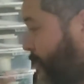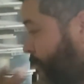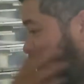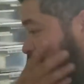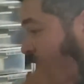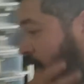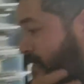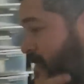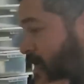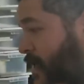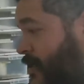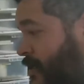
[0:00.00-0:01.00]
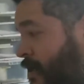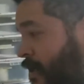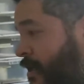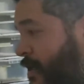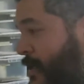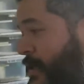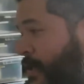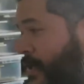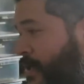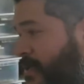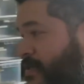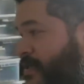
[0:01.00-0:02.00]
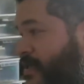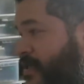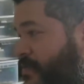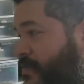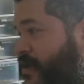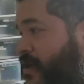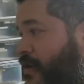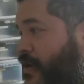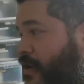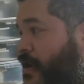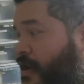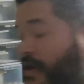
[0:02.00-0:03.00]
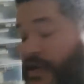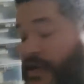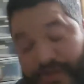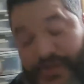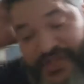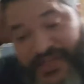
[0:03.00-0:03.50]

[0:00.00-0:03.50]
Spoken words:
like I said, it's going to be an interesting